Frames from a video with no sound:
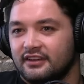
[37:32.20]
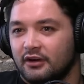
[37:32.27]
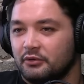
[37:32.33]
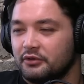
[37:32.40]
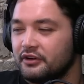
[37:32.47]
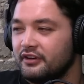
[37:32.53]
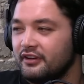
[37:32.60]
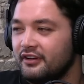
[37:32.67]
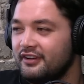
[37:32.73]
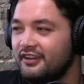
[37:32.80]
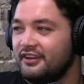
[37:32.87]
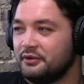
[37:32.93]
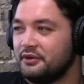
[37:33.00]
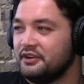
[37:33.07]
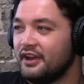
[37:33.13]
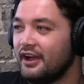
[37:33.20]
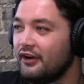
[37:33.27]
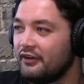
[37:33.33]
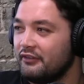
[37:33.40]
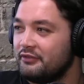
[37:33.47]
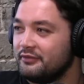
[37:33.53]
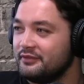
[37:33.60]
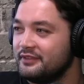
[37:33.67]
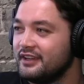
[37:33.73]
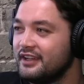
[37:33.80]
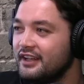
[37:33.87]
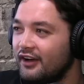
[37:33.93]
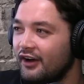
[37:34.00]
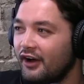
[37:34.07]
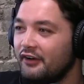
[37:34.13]
I wouldn't know.
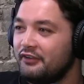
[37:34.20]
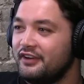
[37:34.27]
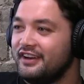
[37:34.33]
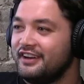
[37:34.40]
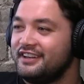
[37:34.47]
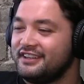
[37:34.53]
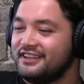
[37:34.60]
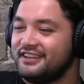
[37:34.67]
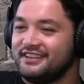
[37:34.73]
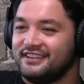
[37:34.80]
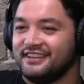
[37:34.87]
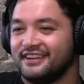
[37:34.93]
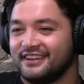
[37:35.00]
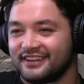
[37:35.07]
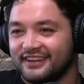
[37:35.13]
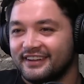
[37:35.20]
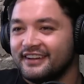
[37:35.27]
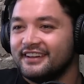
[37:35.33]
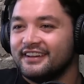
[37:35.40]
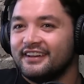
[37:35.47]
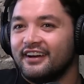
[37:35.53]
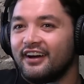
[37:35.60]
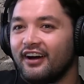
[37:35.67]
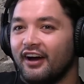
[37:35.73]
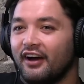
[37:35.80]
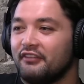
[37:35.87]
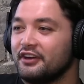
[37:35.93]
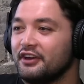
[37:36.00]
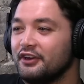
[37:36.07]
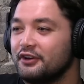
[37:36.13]
I
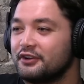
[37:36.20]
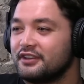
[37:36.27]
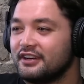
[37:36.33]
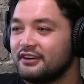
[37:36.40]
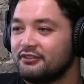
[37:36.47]
haven't looked at